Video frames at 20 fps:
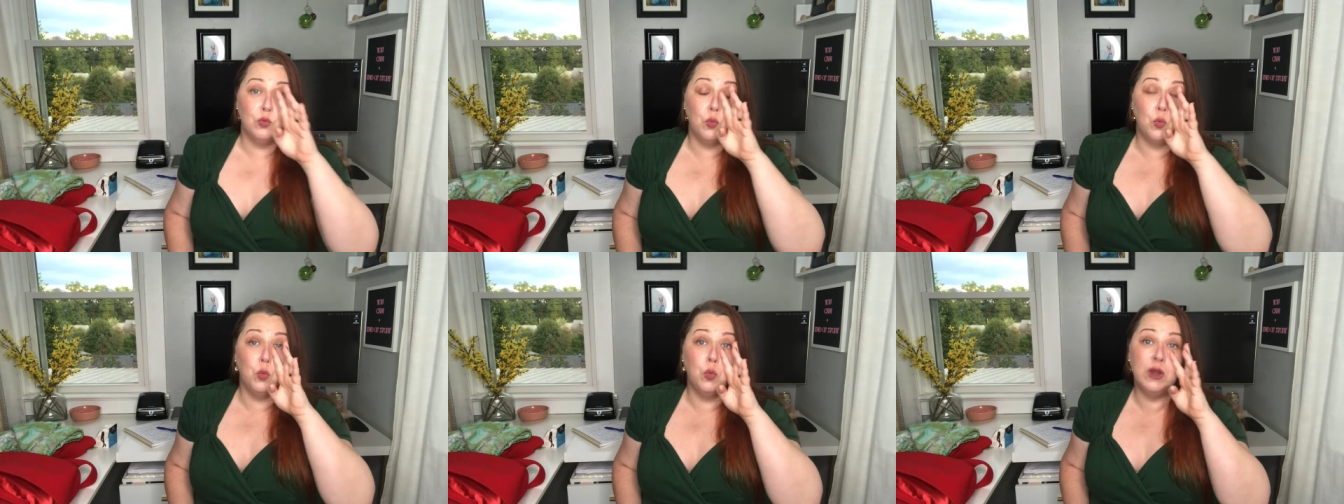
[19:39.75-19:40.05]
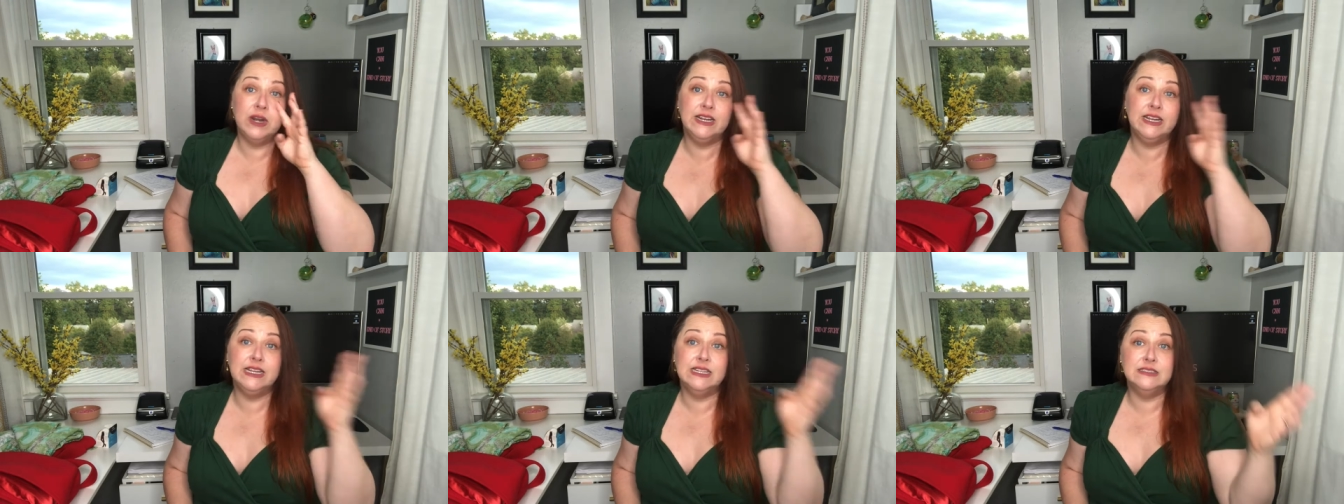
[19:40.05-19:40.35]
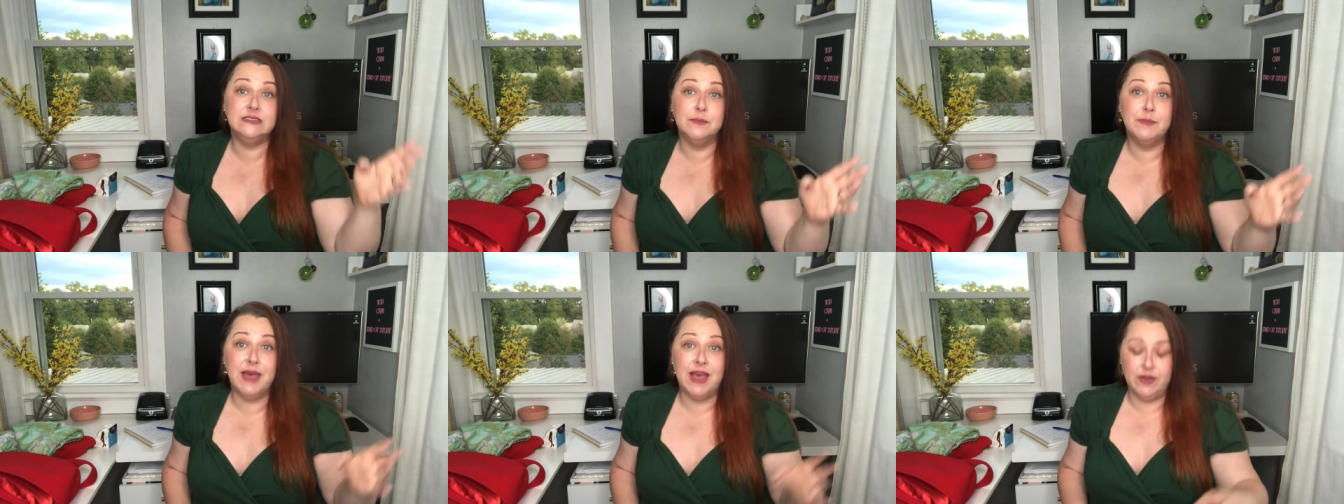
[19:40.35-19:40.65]
what it is
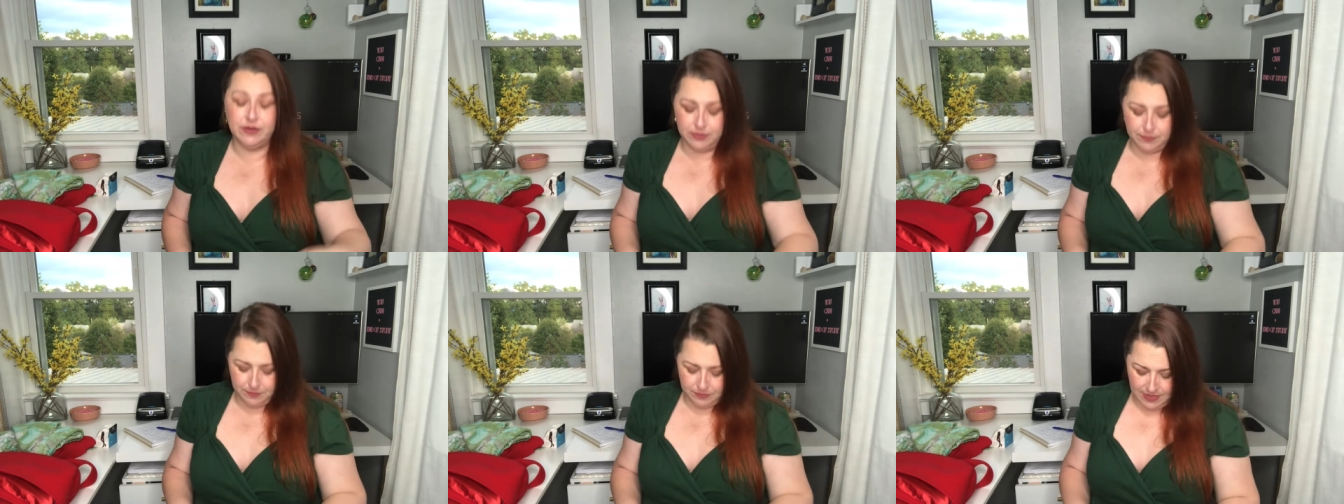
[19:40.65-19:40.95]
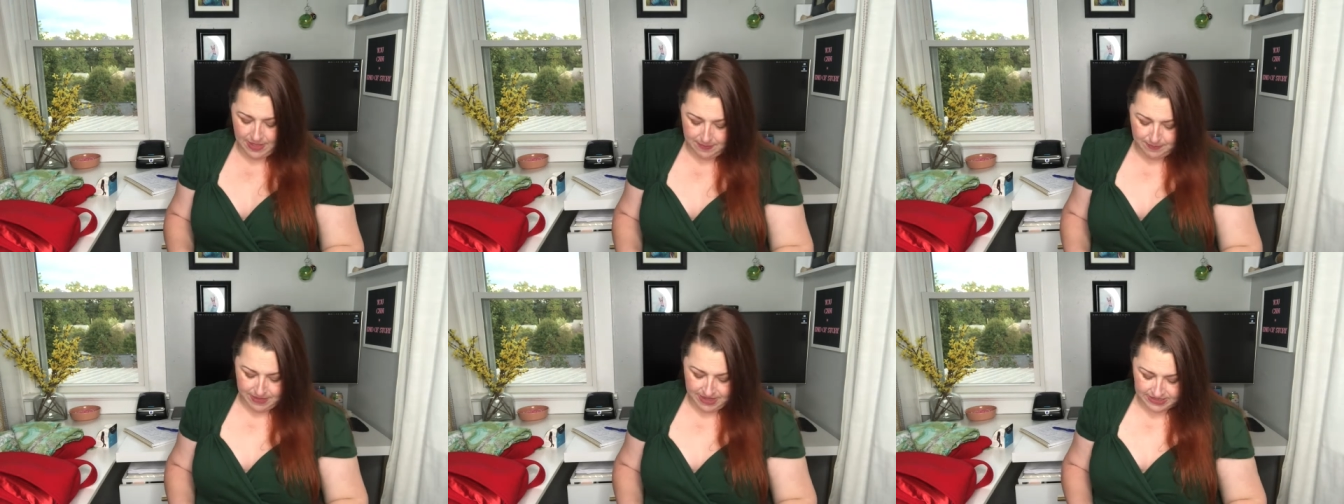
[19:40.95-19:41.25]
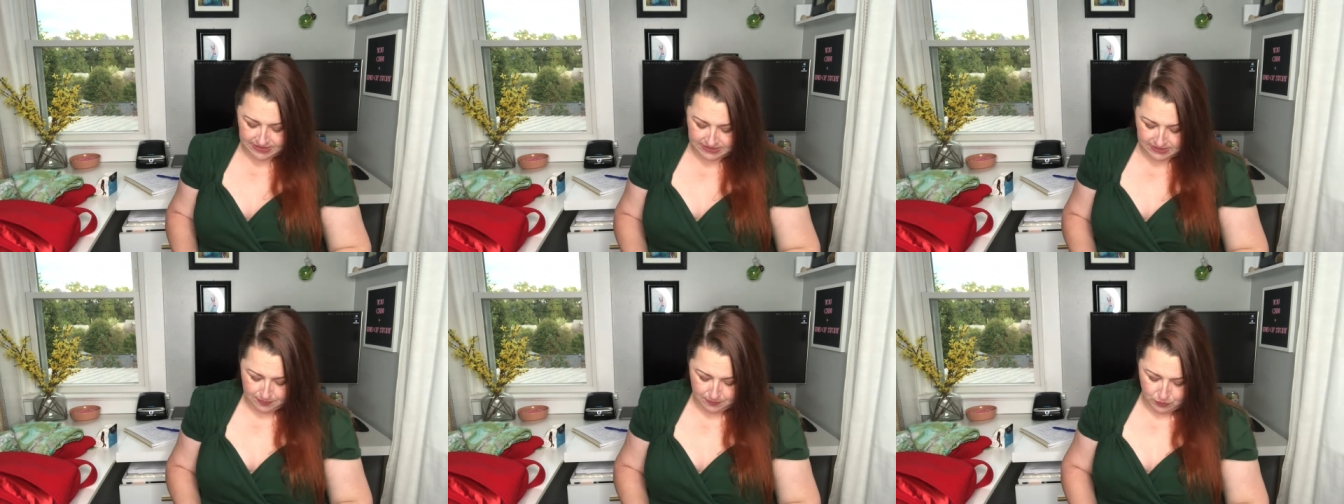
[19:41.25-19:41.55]
about them that
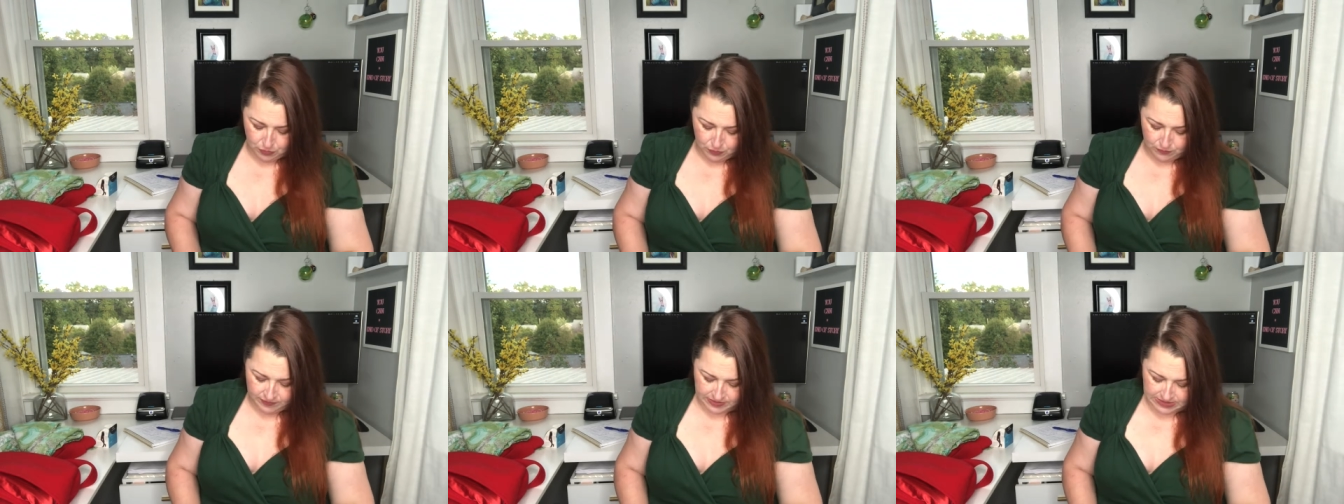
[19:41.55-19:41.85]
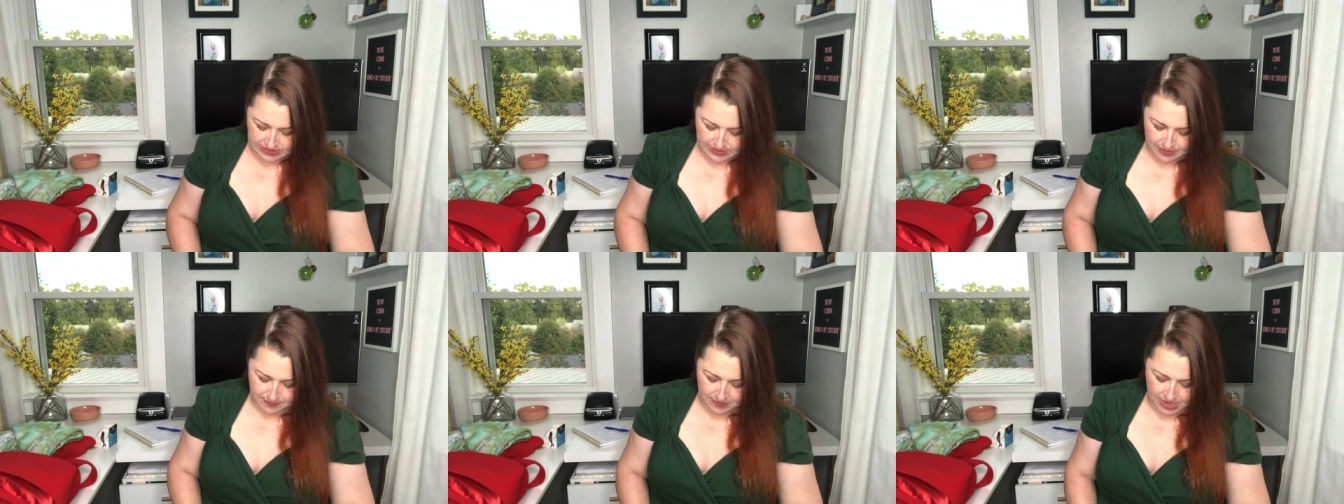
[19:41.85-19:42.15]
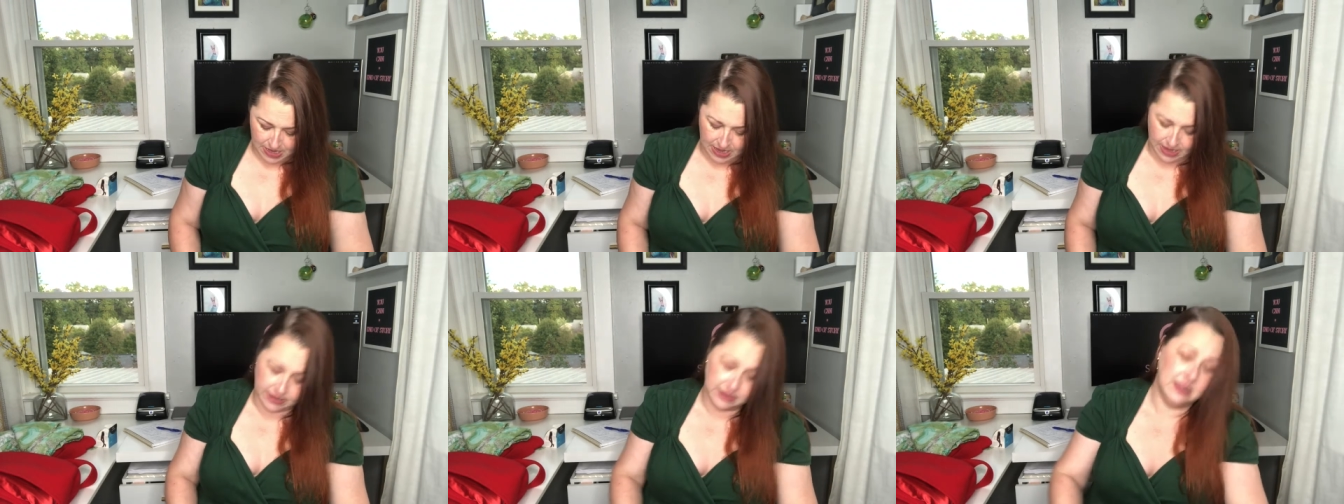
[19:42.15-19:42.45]
makes some move and some
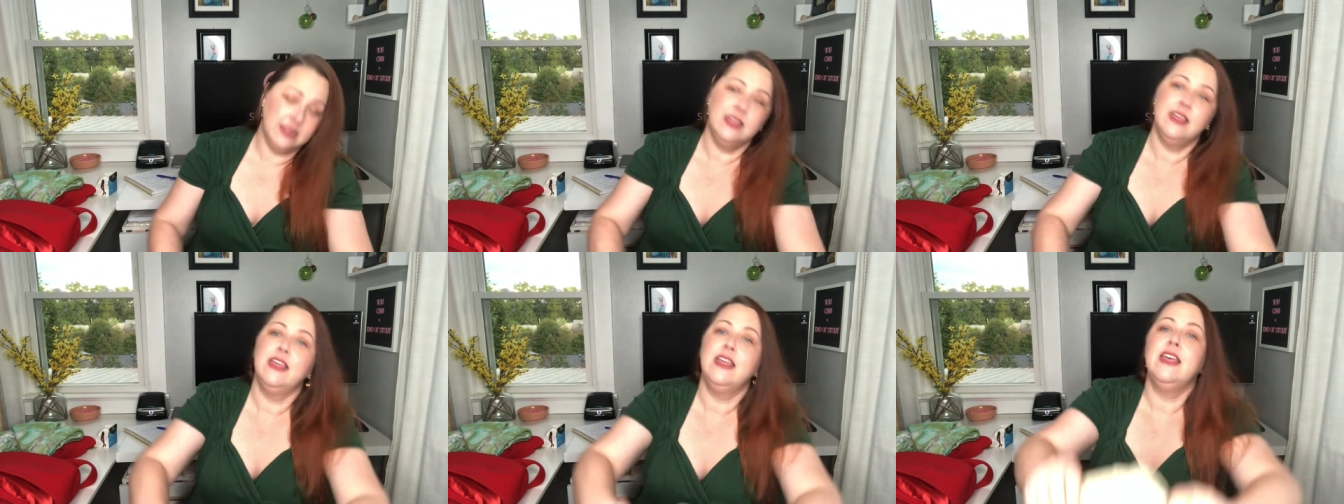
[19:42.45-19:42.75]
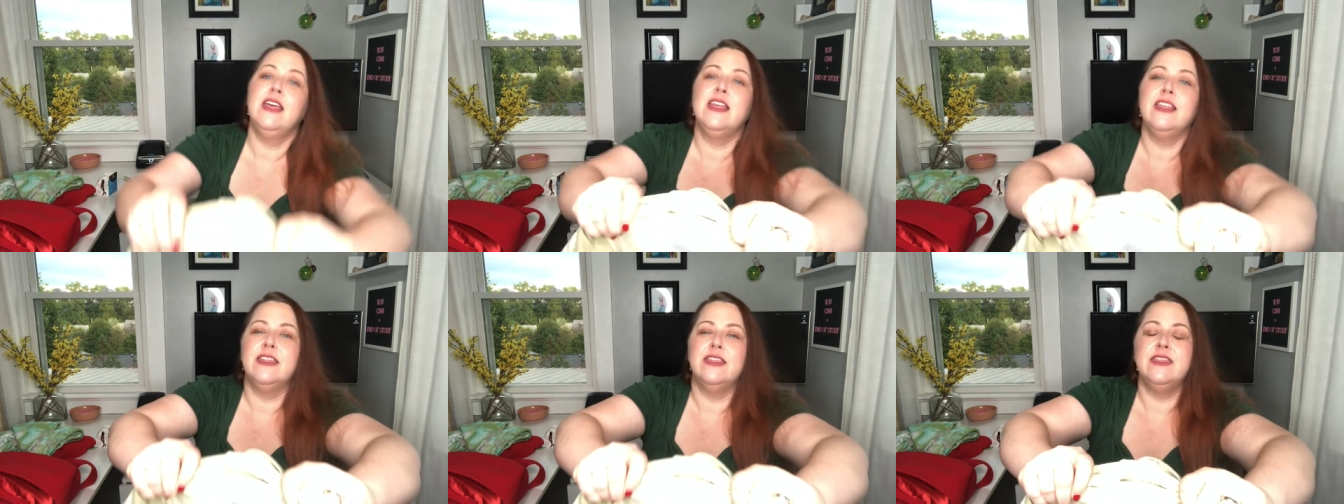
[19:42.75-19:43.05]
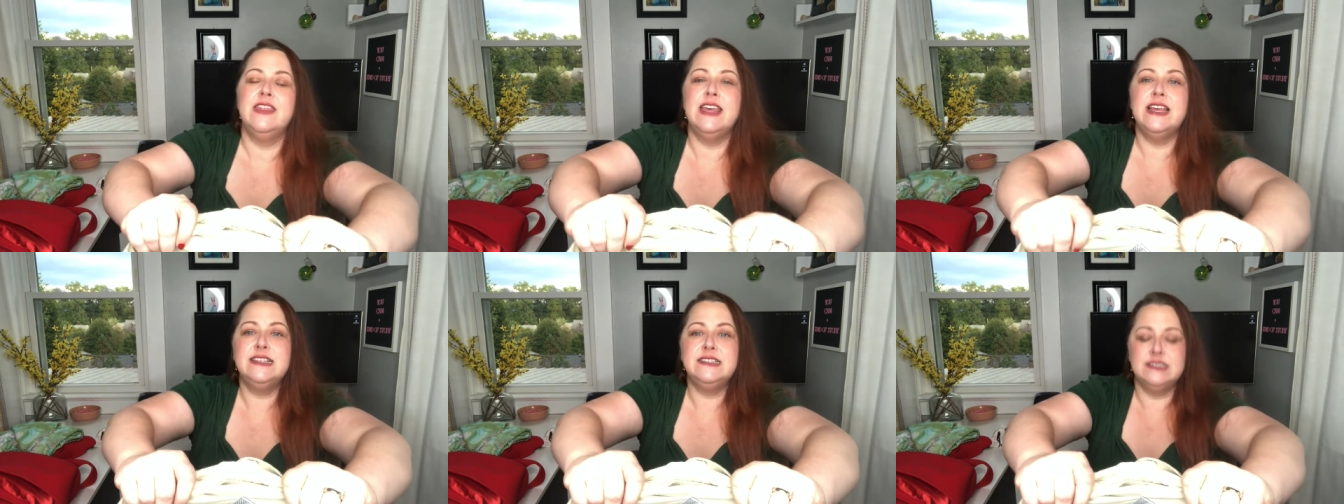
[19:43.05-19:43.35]
not.
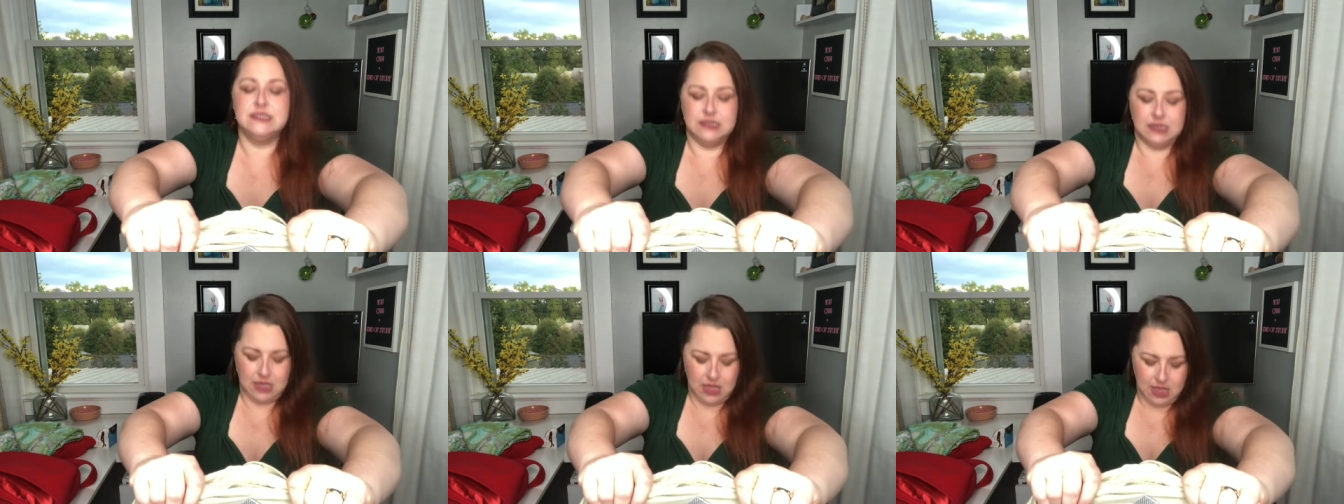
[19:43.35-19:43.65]
This